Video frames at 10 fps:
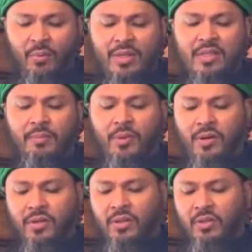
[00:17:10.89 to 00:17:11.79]
we
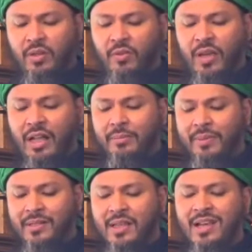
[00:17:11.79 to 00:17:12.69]
support you if you help
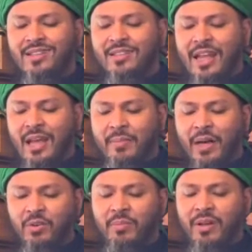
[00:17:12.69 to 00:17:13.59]
us stab
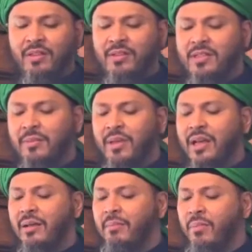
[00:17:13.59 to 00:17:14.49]
our brothers and
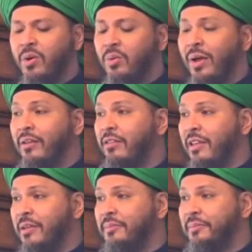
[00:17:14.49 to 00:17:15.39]
become more wealthy.